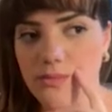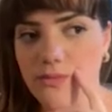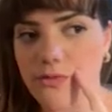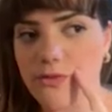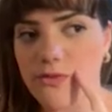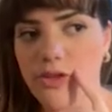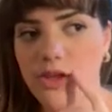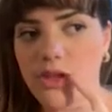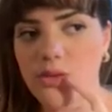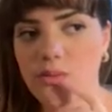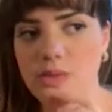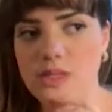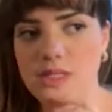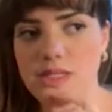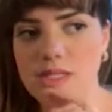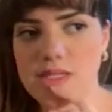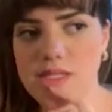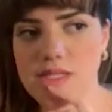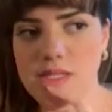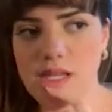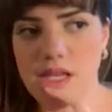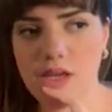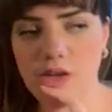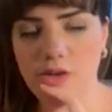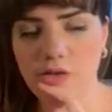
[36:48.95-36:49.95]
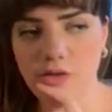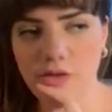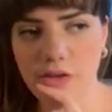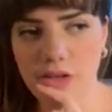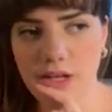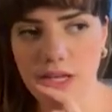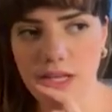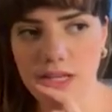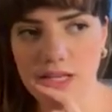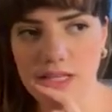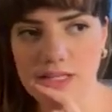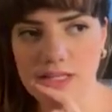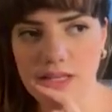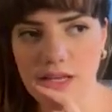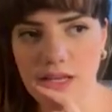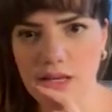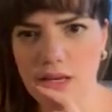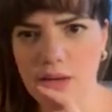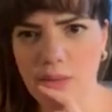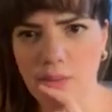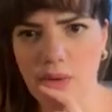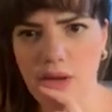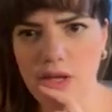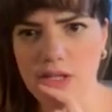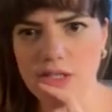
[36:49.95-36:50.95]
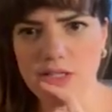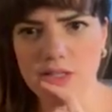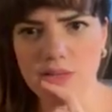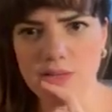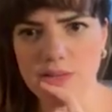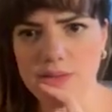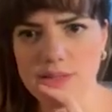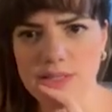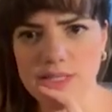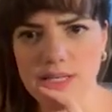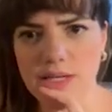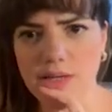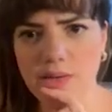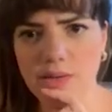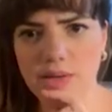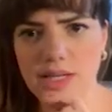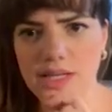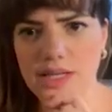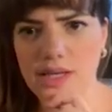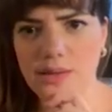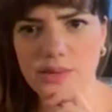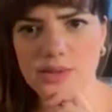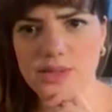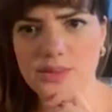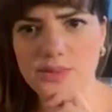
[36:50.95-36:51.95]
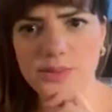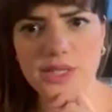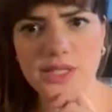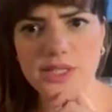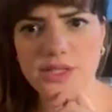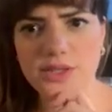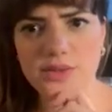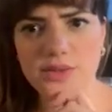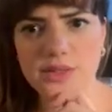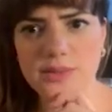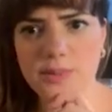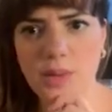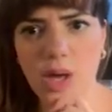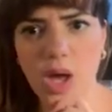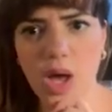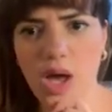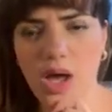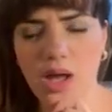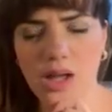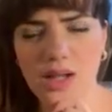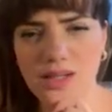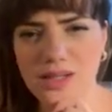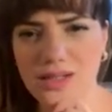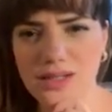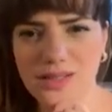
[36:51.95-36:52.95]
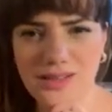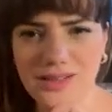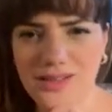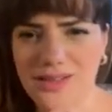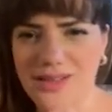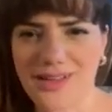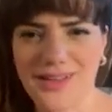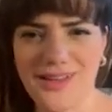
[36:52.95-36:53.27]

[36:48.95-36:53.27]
film and stuff, and I watch it, and I was like, okay, that was way too small. So